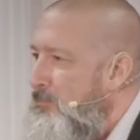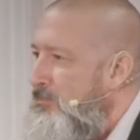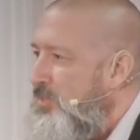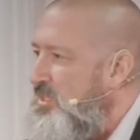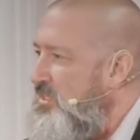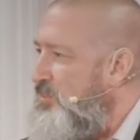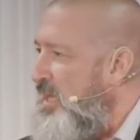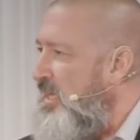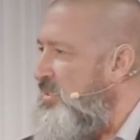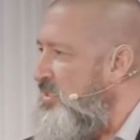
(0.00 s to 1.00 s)
But this
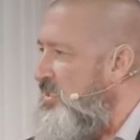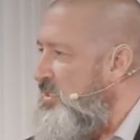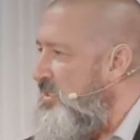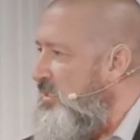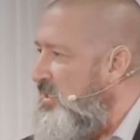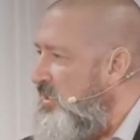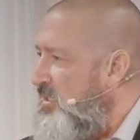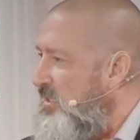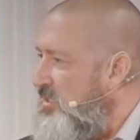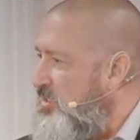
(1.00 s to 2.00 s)
passage,
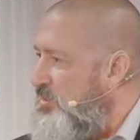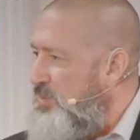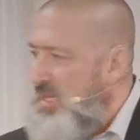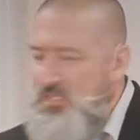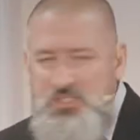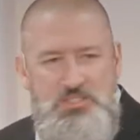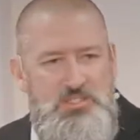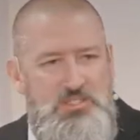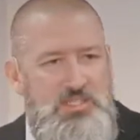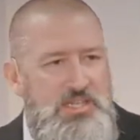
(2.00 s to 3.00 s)
these two
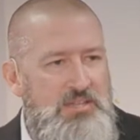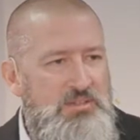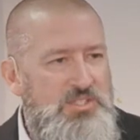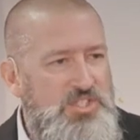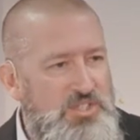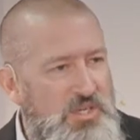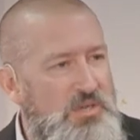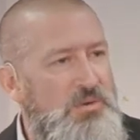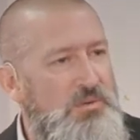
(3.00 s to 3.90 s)
passages together show